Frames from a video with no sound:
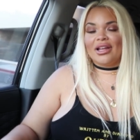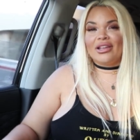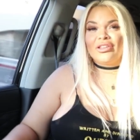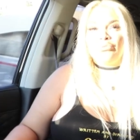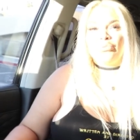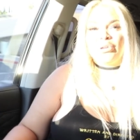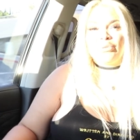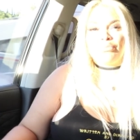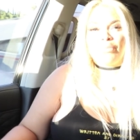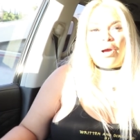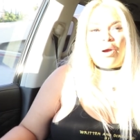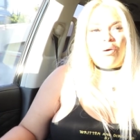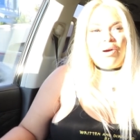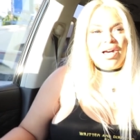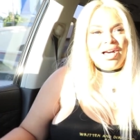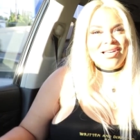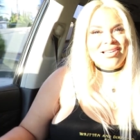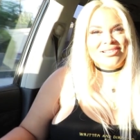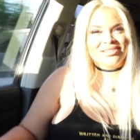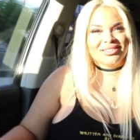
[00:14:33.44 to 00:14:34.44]
So I said,
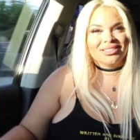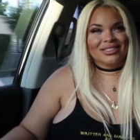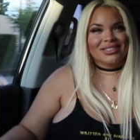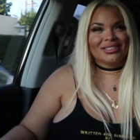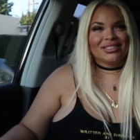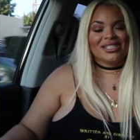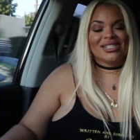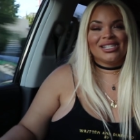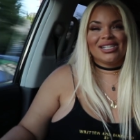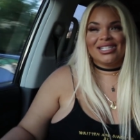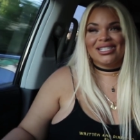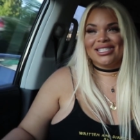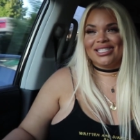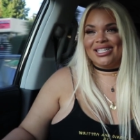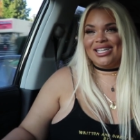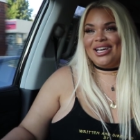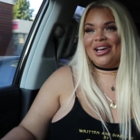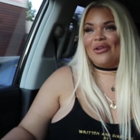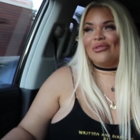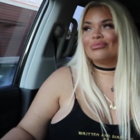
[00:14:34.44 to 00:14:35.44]
okay, let's go to dinner.
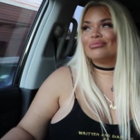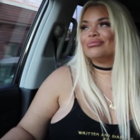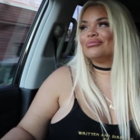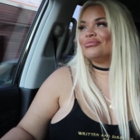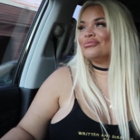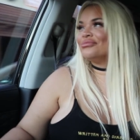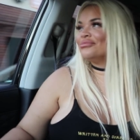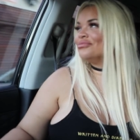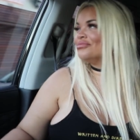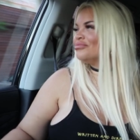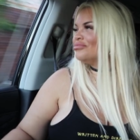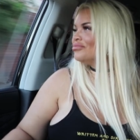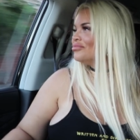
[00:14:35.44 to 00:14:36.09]
Damn.